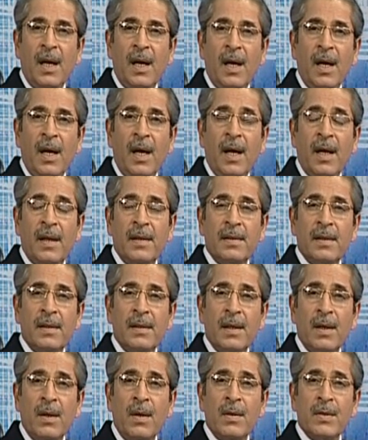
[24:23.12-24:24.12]
And
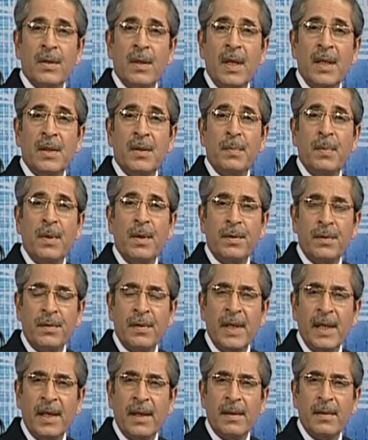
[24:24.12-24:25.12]
they also like to
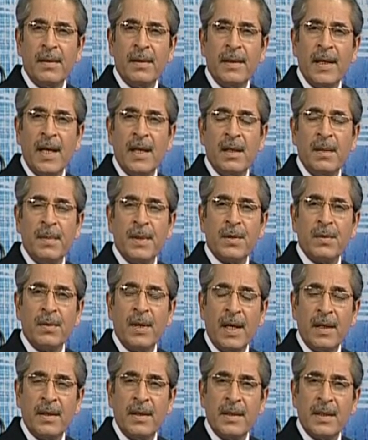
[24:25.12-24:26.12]
portray that image to
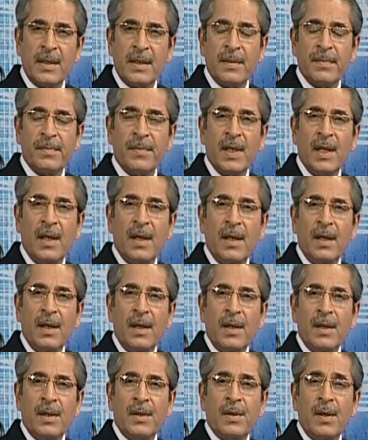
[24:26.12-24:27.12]
others.
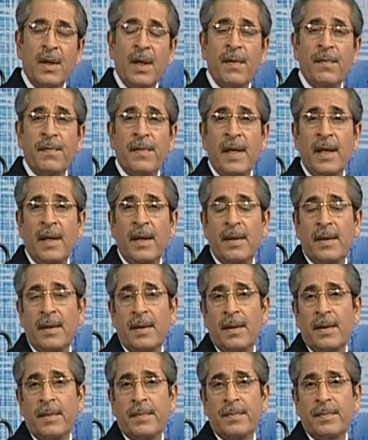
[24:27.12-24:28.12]
So if they
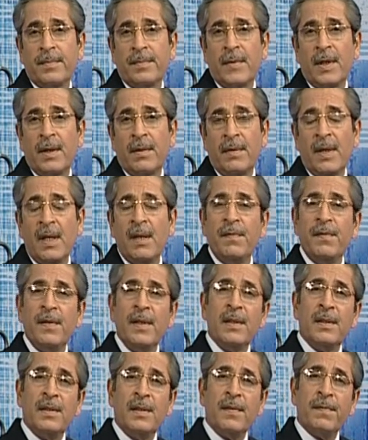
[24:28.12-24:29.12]
really
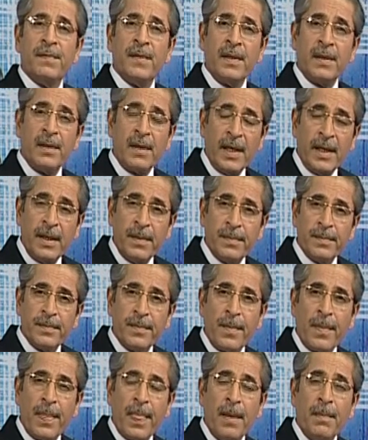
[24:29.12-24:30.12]
feel differently
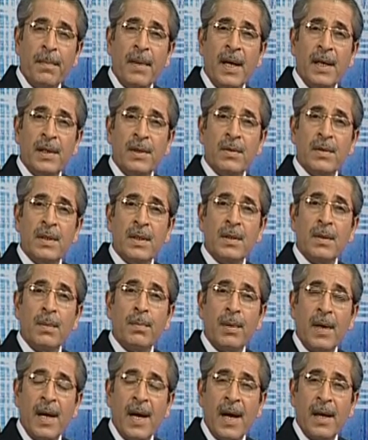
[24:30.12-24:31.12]
by using your
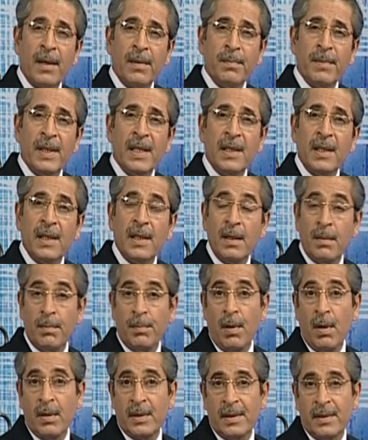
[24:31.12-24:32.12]
brand, meaning
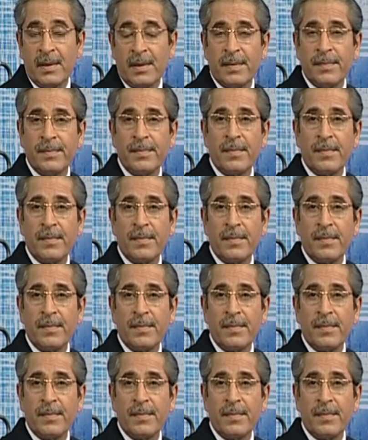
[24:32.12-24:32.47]
important,